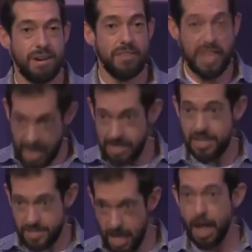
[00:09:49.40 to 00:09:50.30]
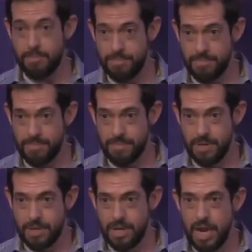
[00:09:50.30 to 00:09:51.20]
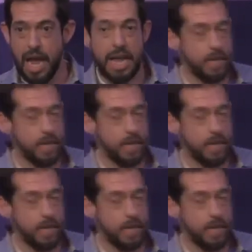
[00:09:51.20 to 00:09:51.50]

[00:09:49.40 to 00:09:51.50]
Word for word: the end has come. And